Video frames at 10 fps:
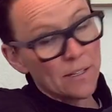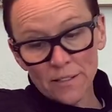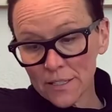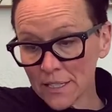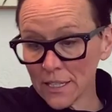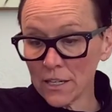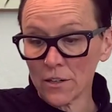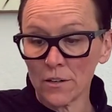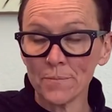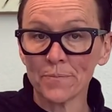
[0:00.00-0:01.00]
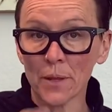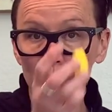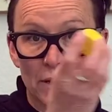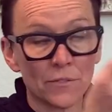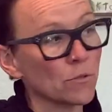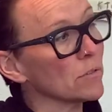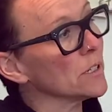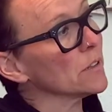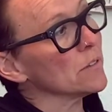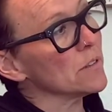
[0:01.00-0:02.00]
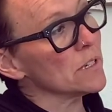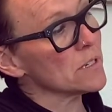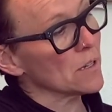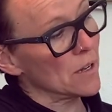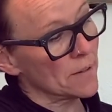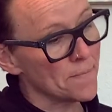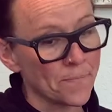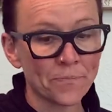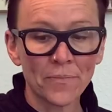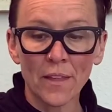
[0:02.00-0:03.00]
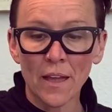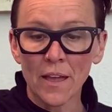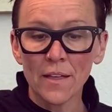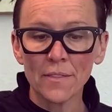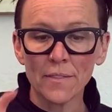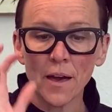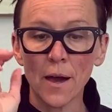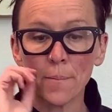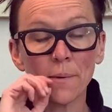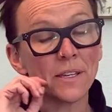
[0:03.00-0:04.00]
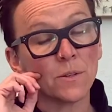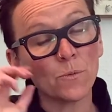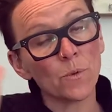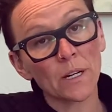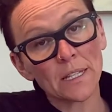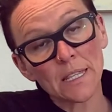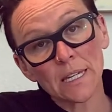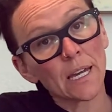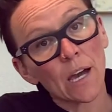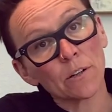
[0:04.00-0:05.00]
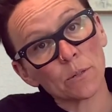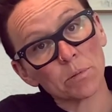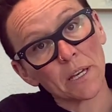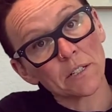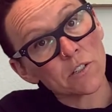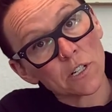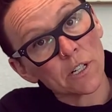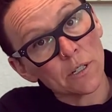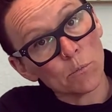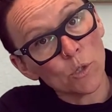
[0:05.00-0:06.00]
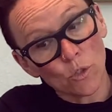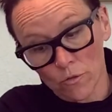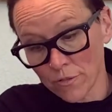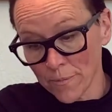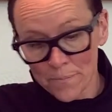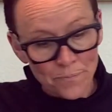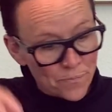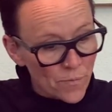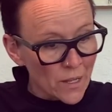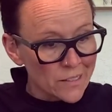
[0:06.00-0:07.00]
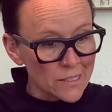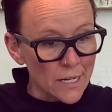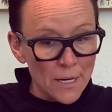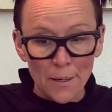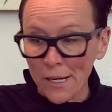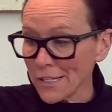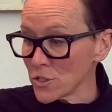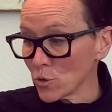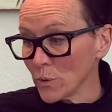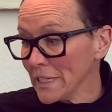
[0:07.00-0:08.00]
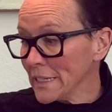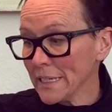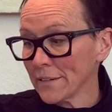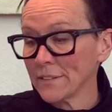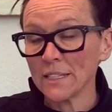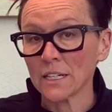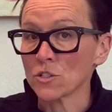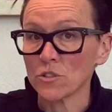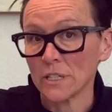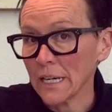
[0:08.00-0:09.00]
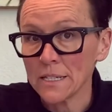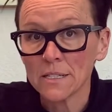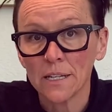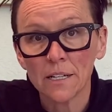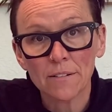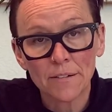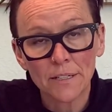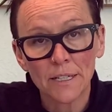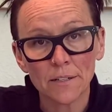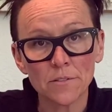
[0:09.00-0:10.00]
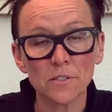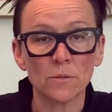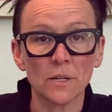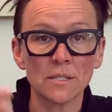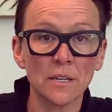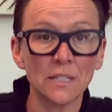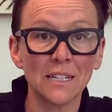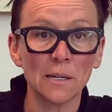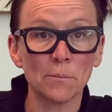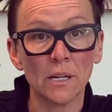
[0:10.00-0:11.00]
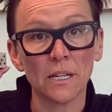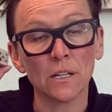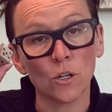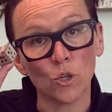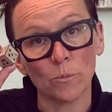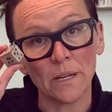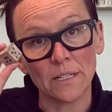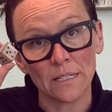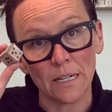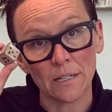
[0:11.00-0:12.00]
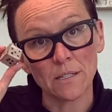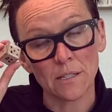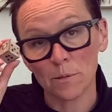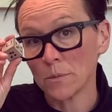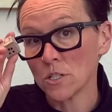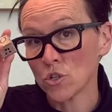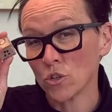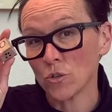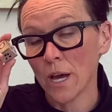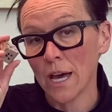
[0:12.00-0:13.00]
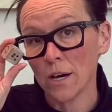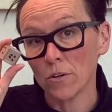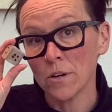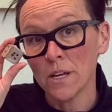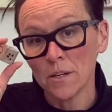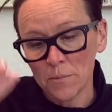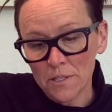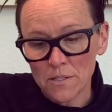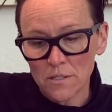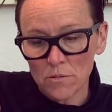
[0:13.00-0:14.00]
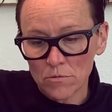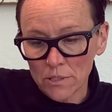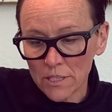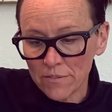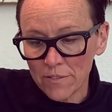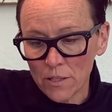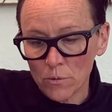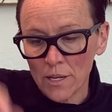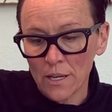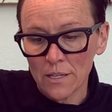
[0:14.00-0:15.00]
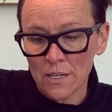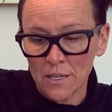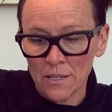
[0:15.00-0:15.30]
to here. I'm going to have to re-glue this on. You want to think how your players are going to move. So we didn't have any extra dice laying around our house, so my son and I made a homemade dice, and I'm going to show you how, because it's a really fun way